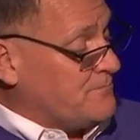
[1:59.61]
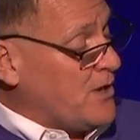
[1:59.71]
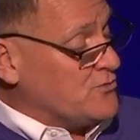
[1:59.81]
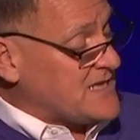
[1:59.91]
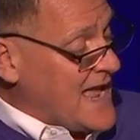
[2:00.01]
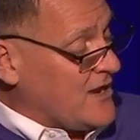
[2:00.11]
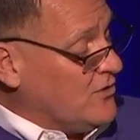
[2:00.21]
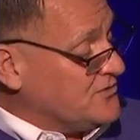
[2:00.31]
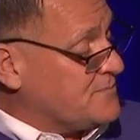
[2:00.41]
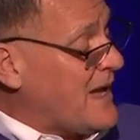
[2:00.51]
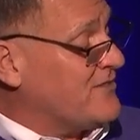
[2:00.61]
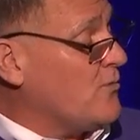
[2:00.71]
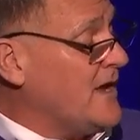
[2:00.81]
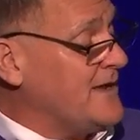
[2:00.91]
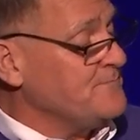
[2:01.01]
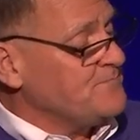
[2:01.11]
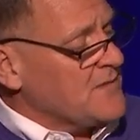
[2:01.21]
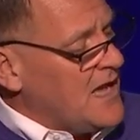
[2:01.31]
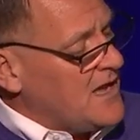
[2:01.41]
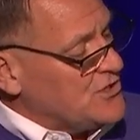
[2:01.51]
Bo Dangles, by the way.
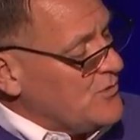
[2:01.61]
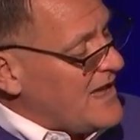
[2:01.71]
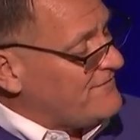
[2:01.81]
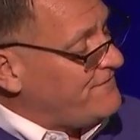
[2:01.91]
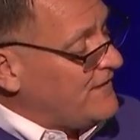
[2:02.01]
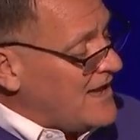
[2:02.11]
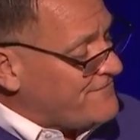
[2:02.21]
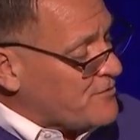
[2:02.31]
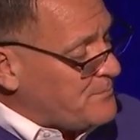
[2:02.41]
You have Fluffer